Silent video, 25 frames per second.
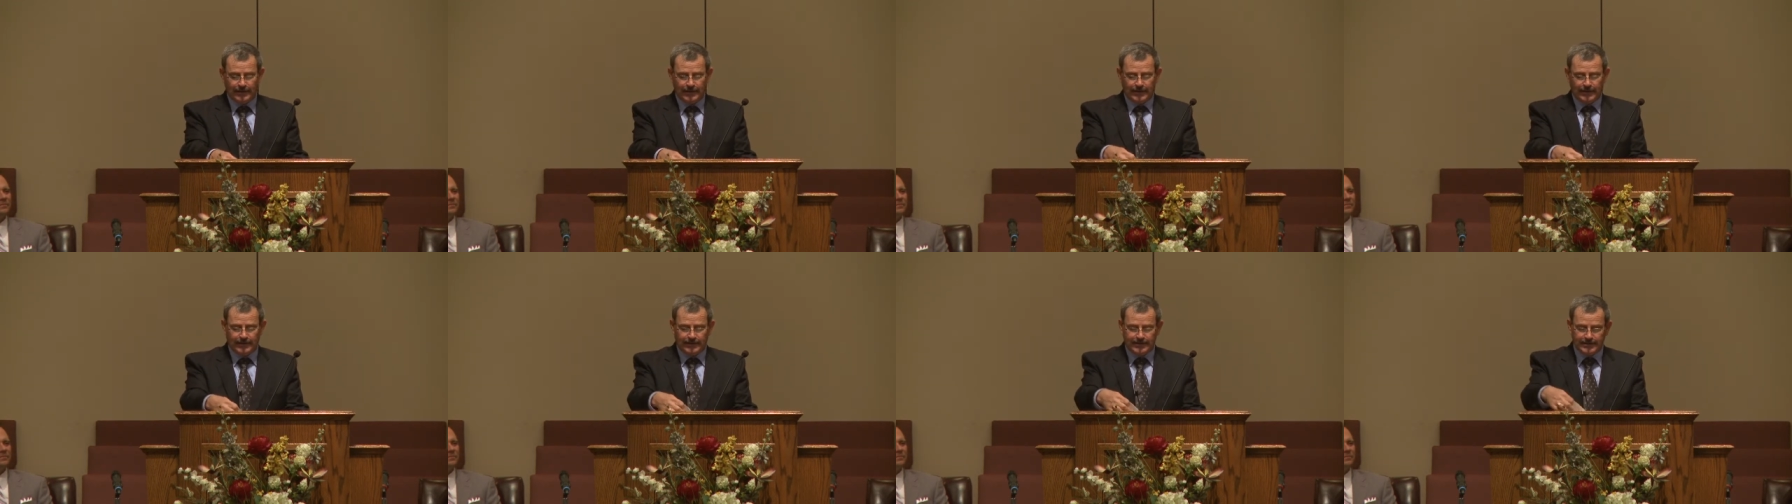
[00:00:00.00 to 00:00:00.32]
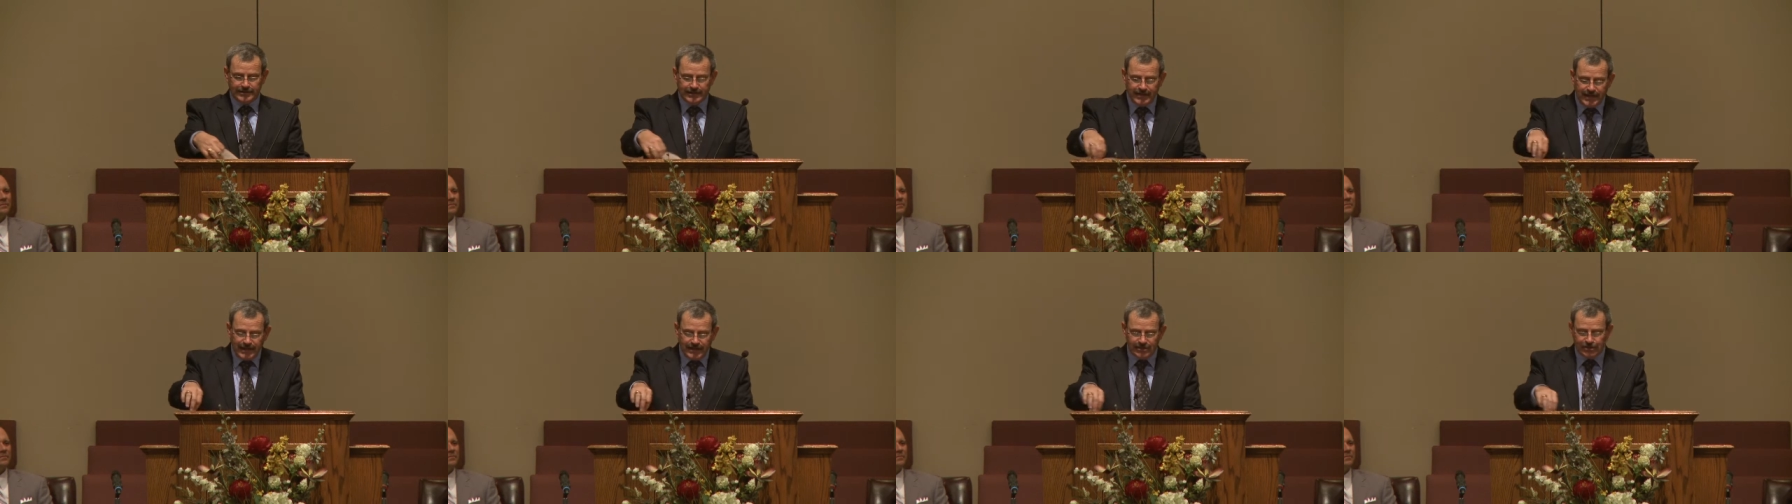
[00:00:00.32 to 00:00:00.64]

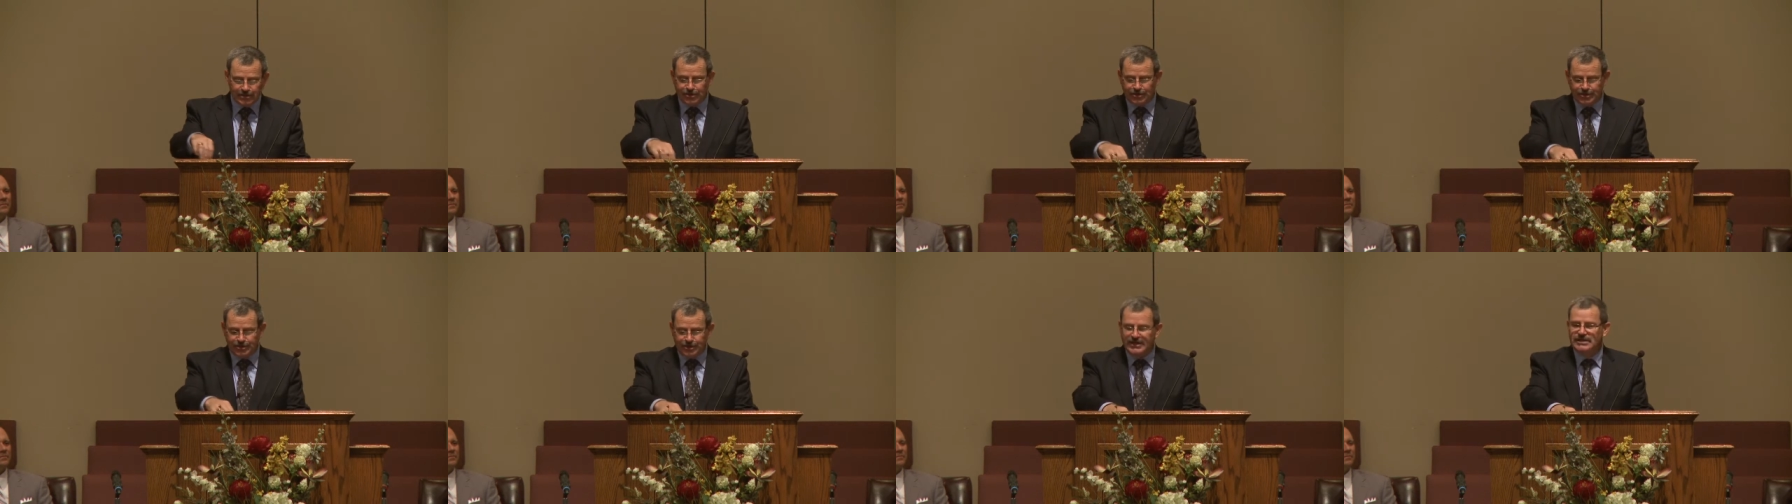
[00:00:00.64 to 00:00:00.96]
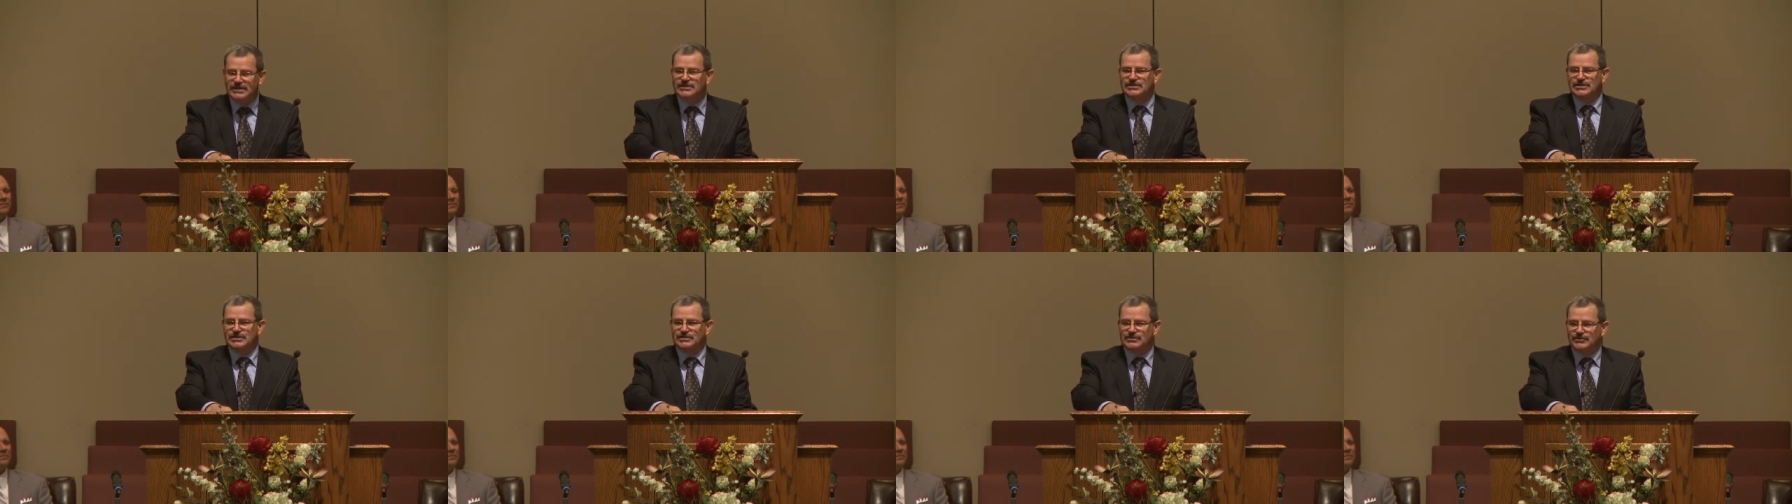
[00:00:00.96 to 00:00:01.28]
needs
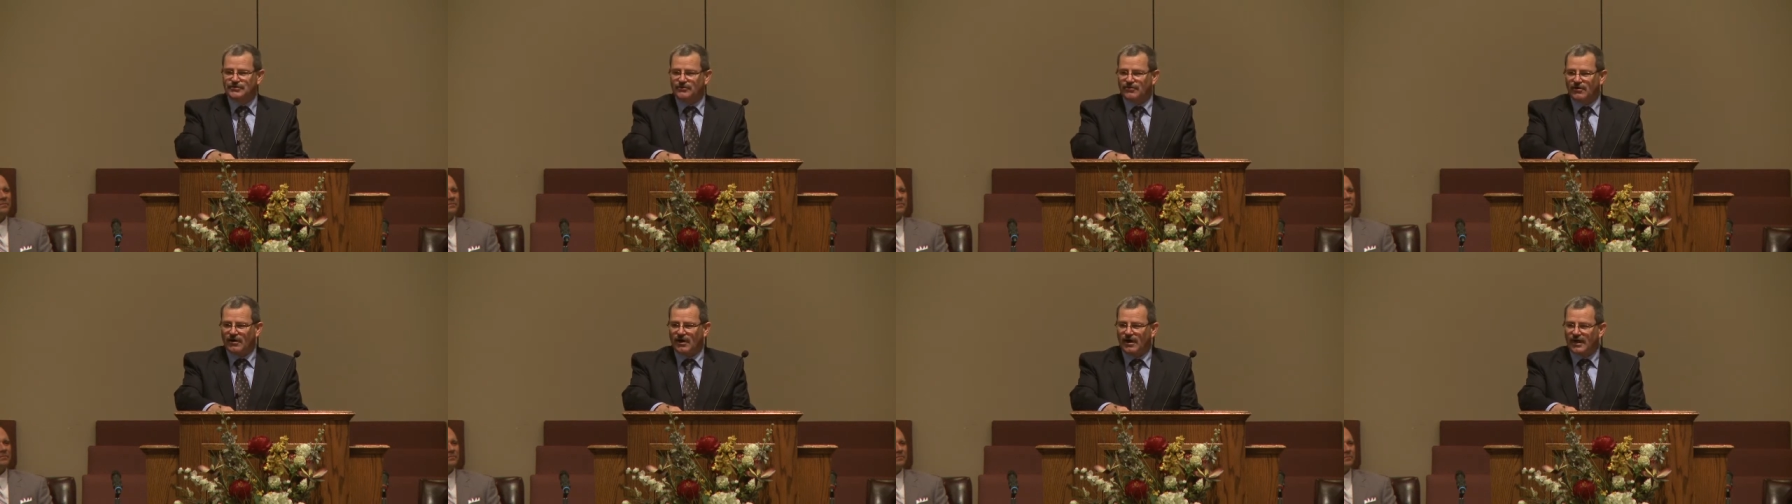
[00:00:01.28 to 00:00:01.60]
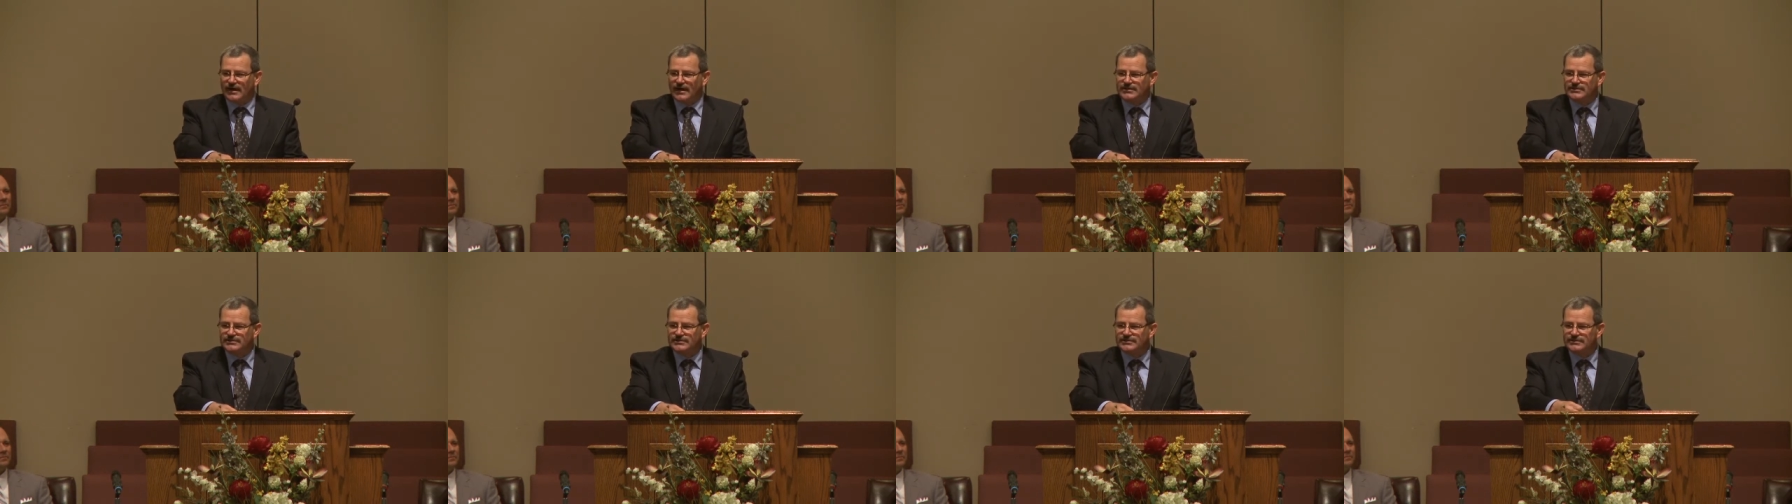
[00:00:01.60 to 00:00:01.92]
Jesus
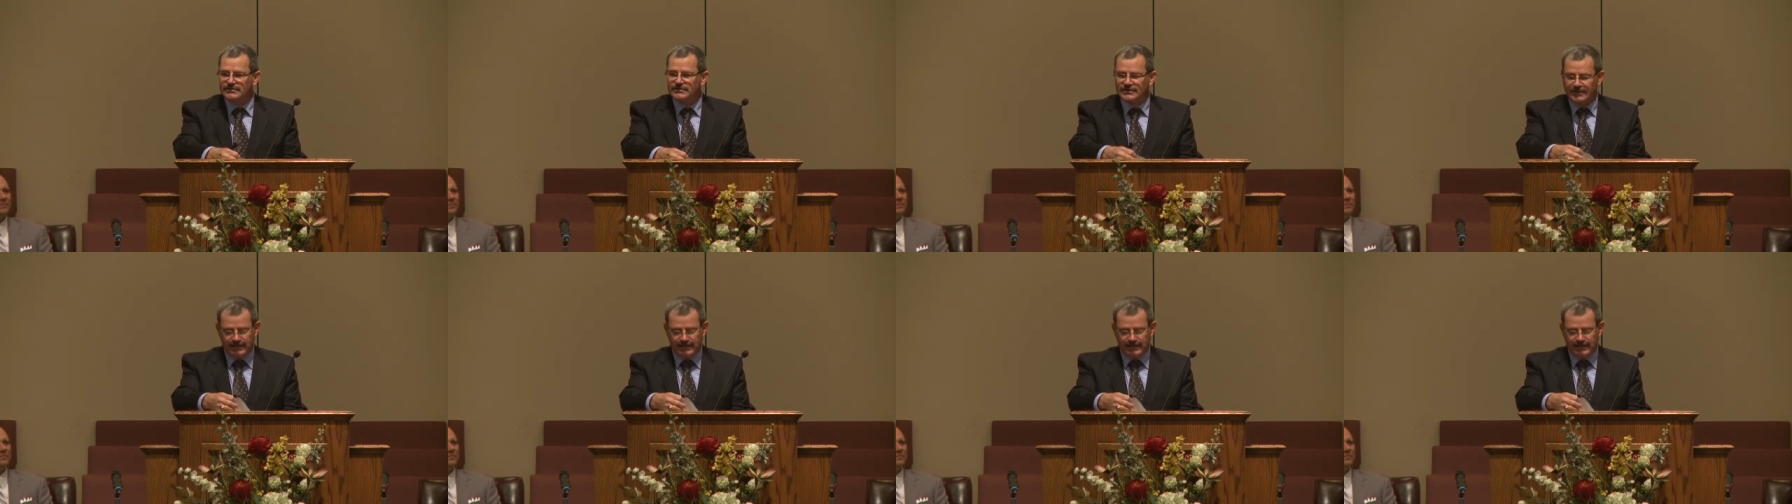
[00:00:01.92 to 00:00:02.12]
Christ.